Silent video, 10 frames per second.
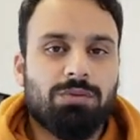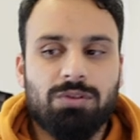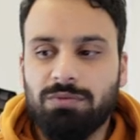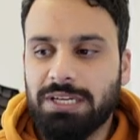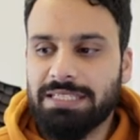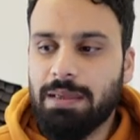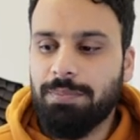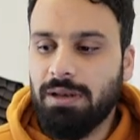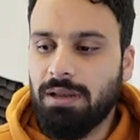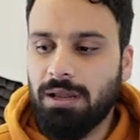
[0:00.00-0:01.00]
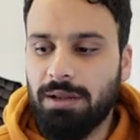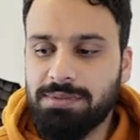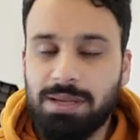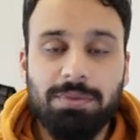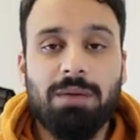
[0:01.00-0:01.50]
So, for example, uh,
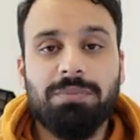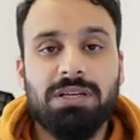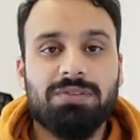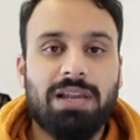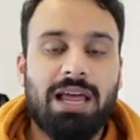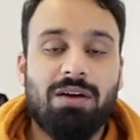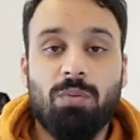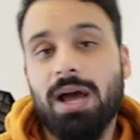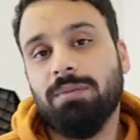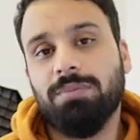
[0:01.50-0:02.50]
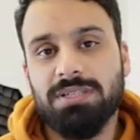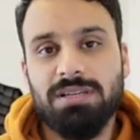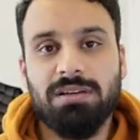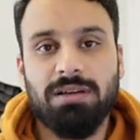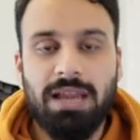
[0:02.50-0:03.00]
some companies will have one
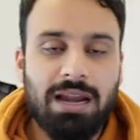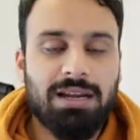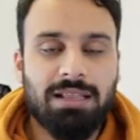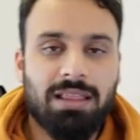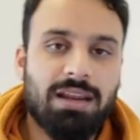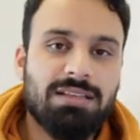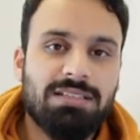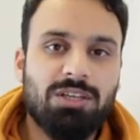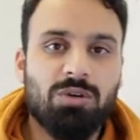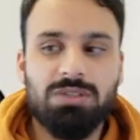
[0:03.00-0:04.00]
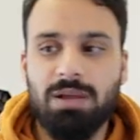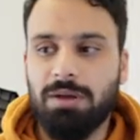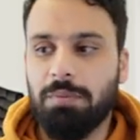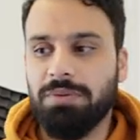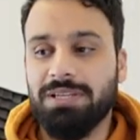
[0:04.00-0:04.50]
person handling their SEO. Some
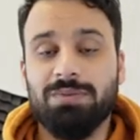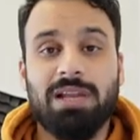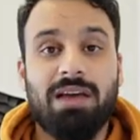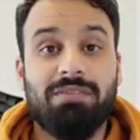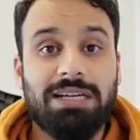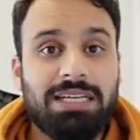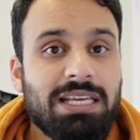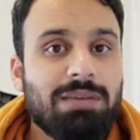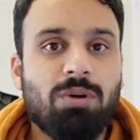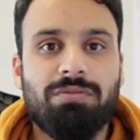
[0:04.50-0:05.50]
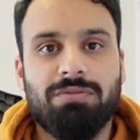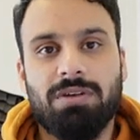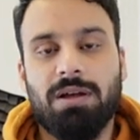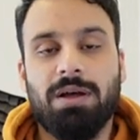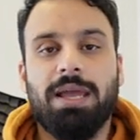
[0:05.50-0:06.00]
companies will have a team of
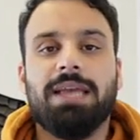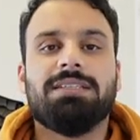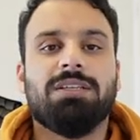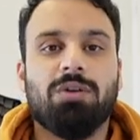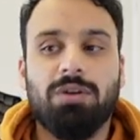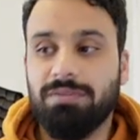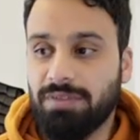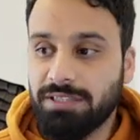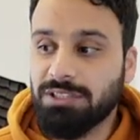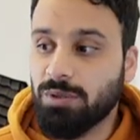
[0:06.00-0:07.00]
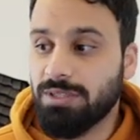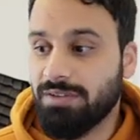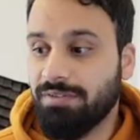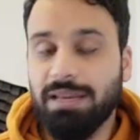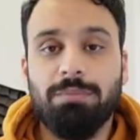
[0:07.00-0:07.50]
uh, SEO if SEO is
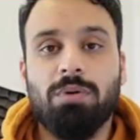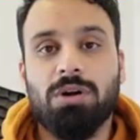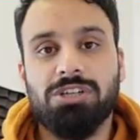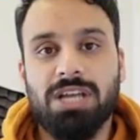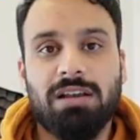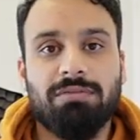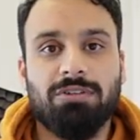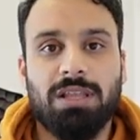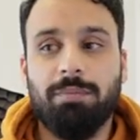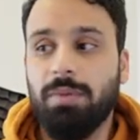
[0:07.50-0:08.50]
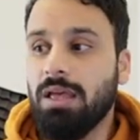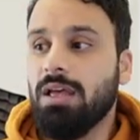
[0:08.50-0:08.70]
a very important channel for them.